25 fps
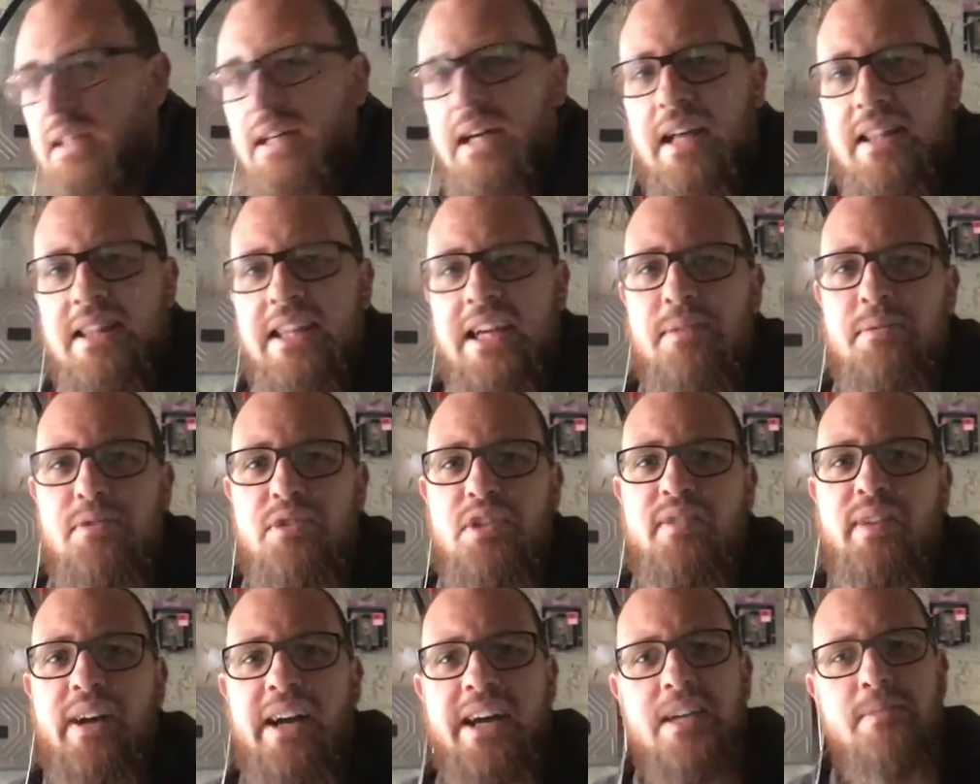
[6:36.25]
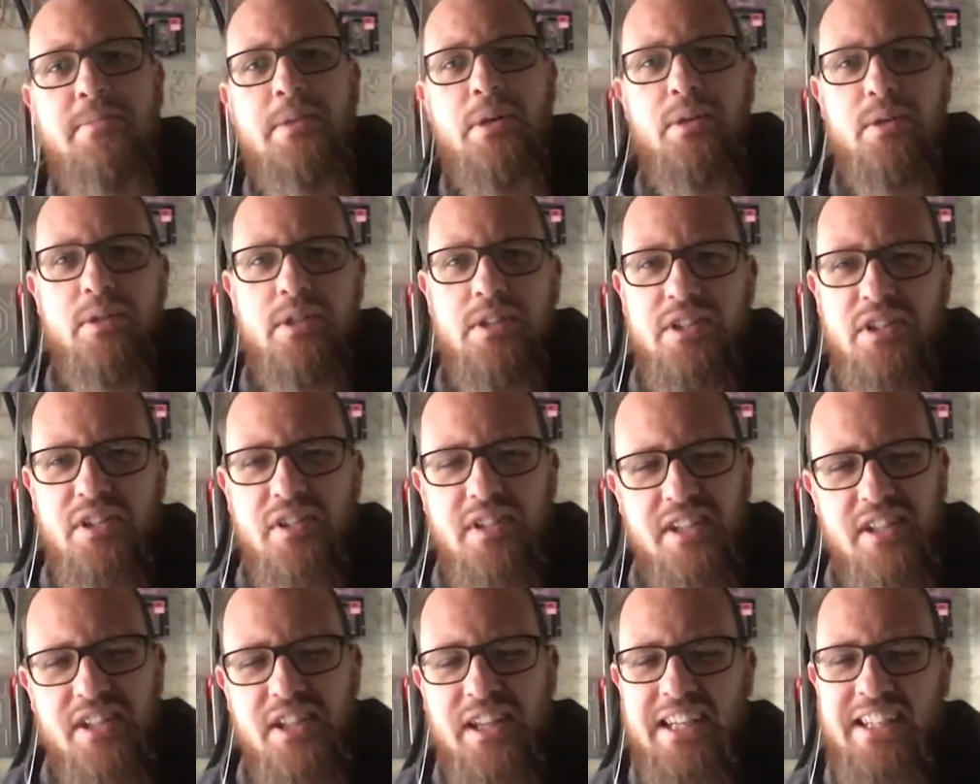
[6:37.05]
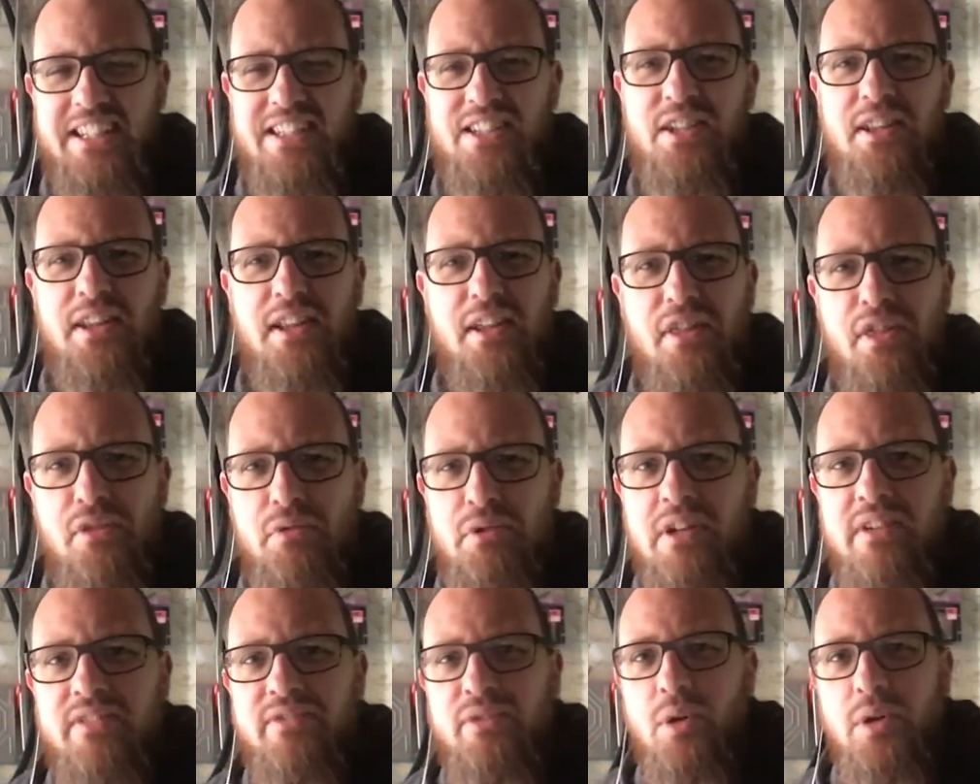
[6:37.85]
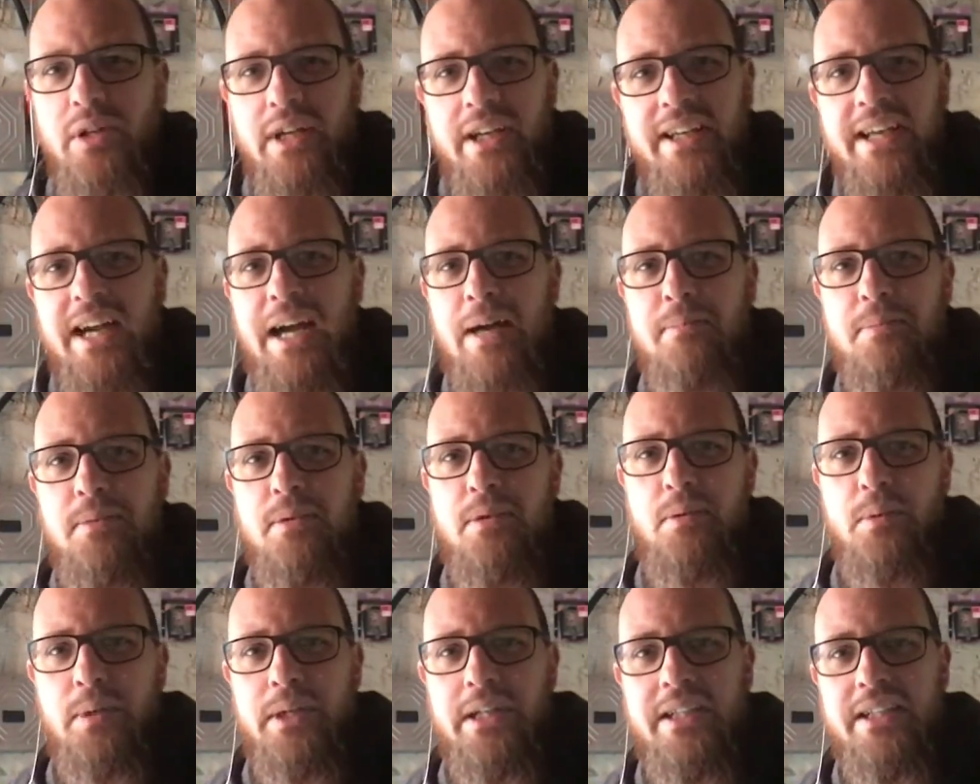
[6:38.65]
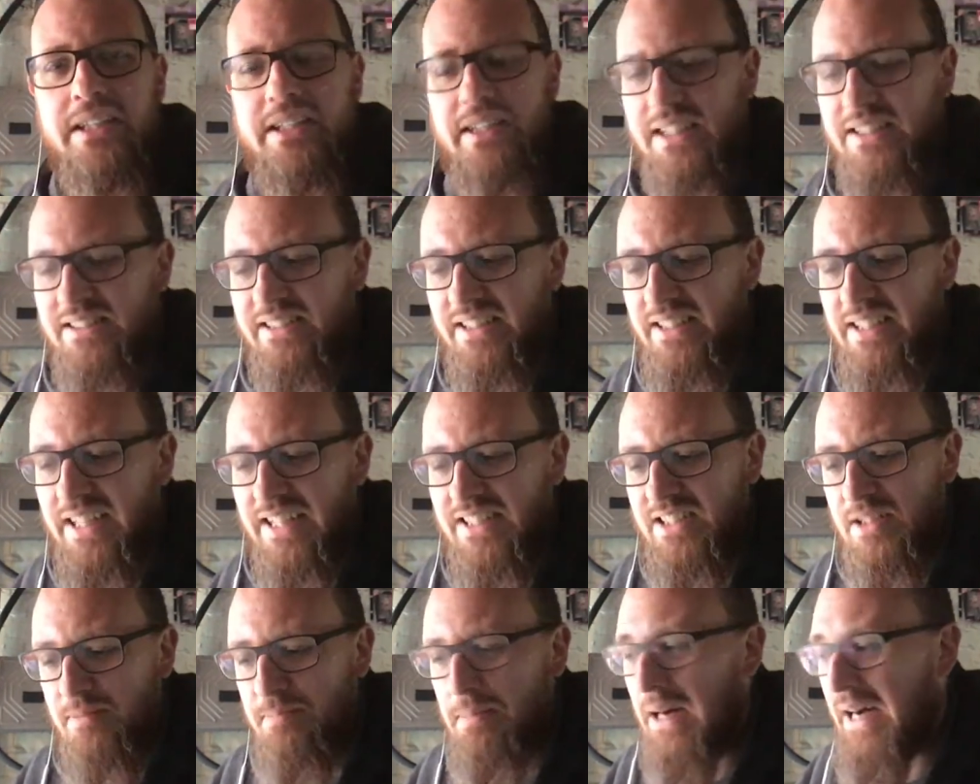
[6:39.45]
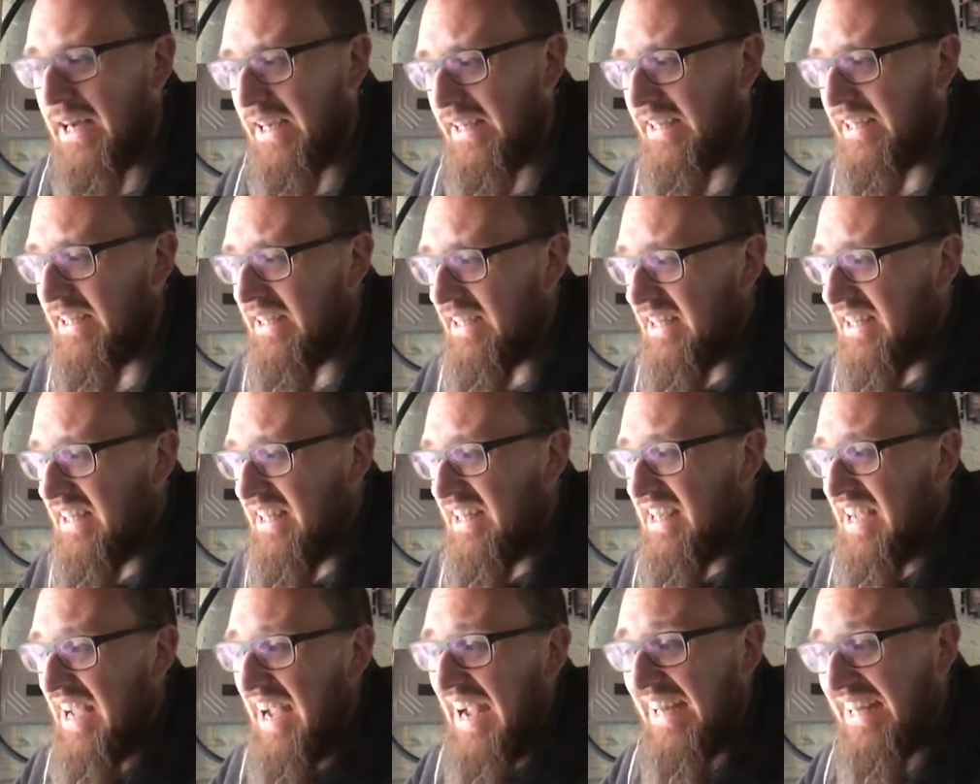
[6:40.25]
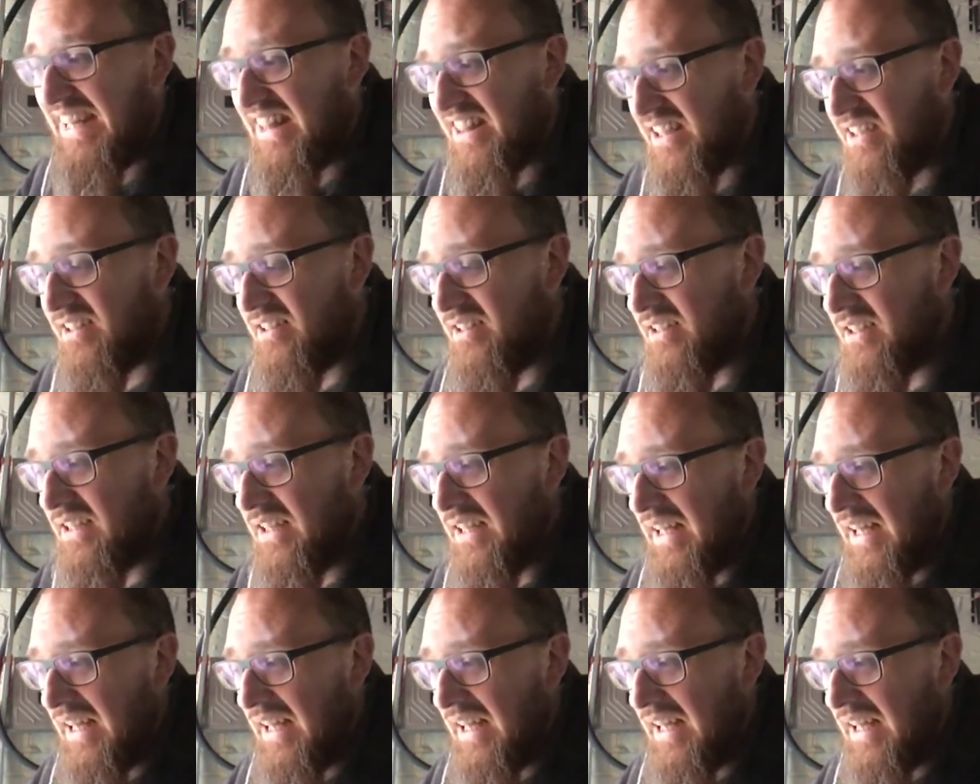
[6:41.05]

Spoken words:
I think I must have had about like another 3 or 4 year gap where I didn't actually buy anything,